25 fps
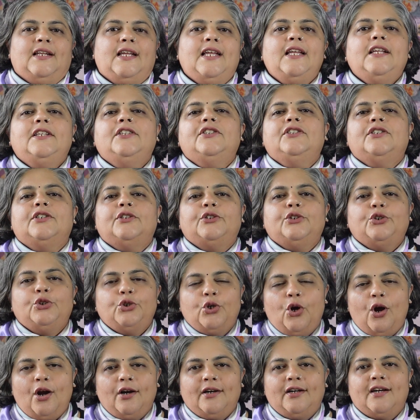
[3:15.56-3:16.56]
It's a
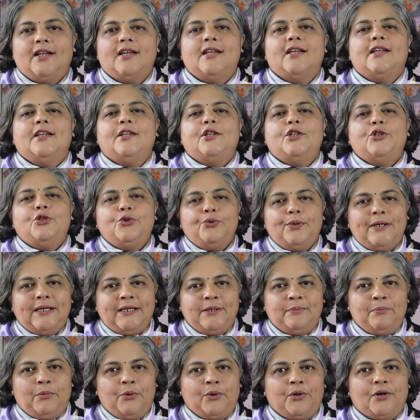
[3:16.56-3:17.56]
short,
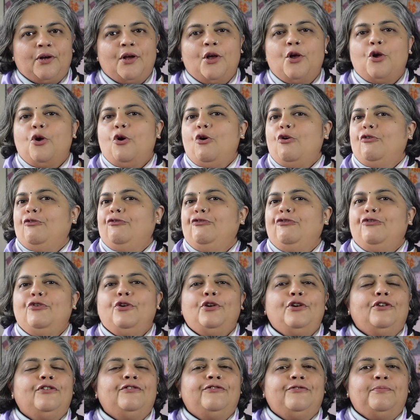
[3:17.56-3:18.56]
sweet book
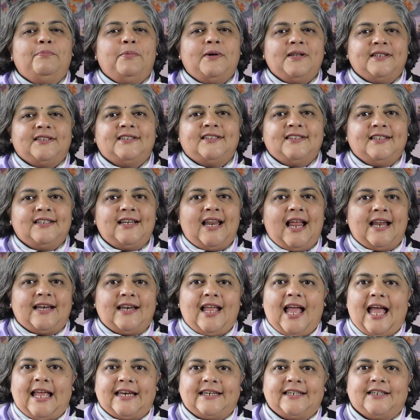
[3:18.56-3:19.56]
full of personal
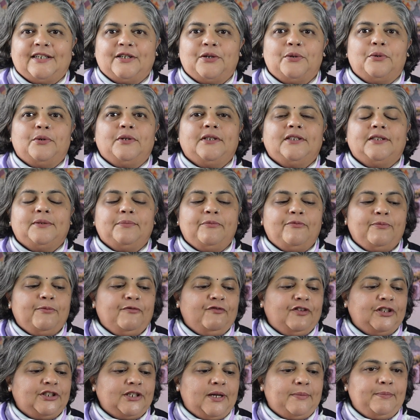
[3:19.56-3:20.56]
anecdotes,
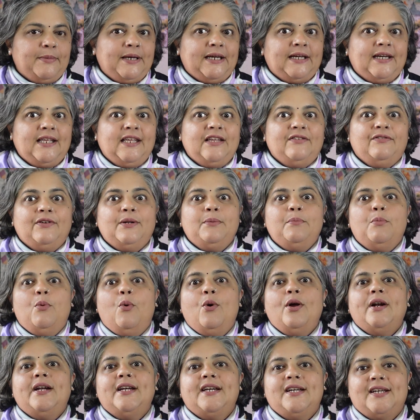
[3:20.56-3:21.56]
which are made even
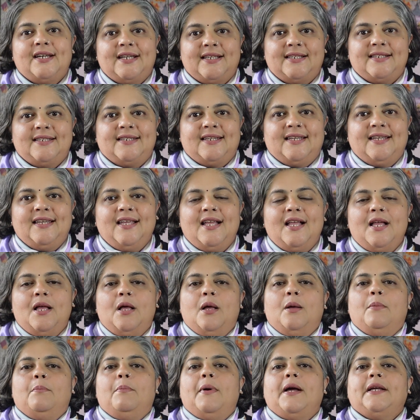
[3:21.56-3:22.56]
more interesting
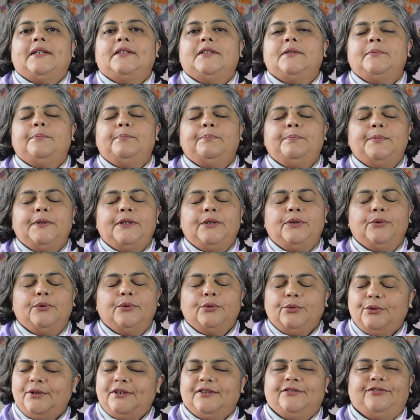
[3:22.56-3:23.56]
by the
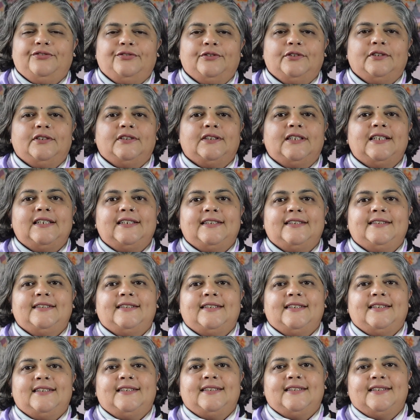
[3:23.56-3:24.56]
beautiful
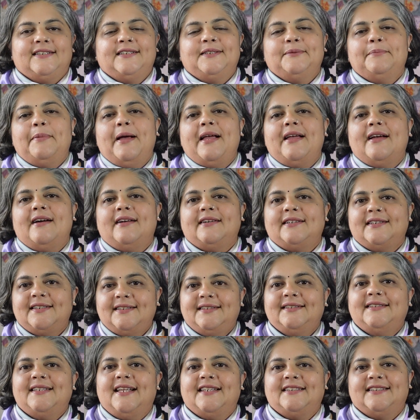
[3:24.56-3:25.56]
illustrations by
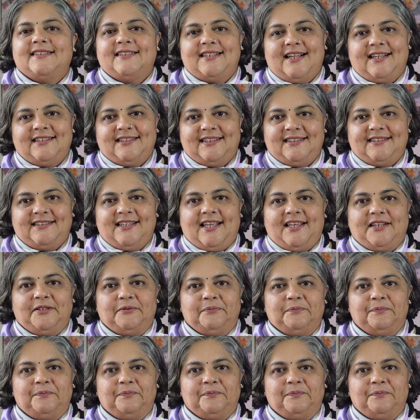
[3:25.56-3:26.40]
artist Sanjana Desai.